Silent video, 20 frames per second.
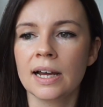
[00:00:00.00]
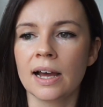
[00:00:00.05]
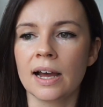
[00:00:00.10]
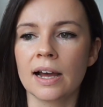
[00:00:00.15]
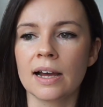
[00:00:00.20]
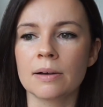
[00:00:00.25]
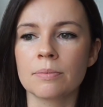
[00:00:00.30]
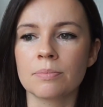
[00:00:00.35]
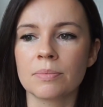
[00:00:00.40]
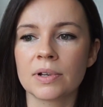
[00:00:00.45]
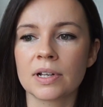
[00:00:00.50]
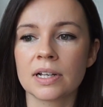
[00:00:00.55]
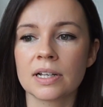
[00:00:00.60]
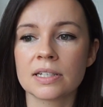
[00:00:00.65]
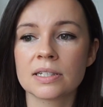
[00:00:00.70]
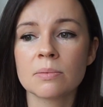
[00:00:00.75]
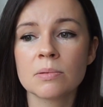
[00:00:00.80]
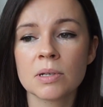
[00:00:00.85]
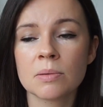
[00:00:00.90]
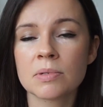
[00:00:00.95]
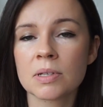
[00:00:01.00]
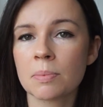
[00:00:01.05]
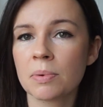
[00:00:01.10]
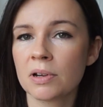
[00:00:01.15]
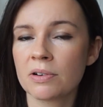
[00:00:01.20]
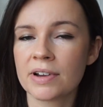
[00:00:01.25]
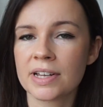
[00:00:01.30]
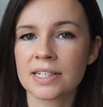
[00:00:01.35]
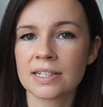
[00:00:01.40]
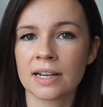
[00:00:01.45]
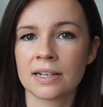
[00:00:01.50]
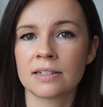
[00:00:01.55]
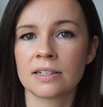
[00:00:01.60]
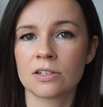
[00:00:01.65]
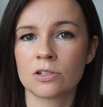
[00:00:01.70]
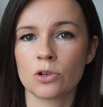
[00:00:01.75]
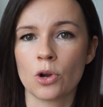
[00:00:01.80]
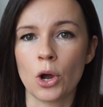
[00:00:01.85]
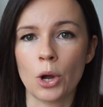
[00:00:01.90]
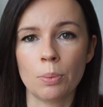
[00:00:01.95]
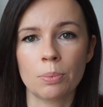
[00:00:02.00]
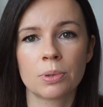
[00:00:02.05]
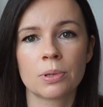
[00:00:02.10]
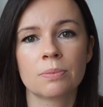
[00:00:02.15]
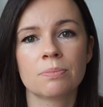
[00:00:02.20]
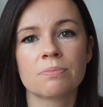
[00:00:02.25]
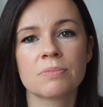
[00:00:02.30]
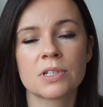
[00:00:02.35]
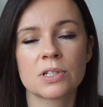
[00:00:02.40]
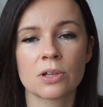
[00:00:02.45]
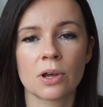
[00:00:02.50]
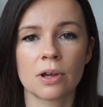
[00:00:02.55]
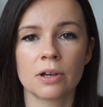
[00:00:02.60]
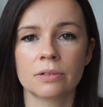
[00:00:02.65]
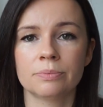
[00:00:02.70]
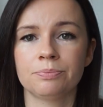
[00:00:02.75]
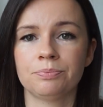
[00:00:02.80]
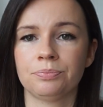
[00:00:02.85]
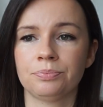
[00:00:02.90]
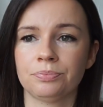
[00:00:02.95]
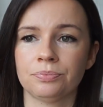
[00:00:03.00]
sometimes their periods tend to stop. So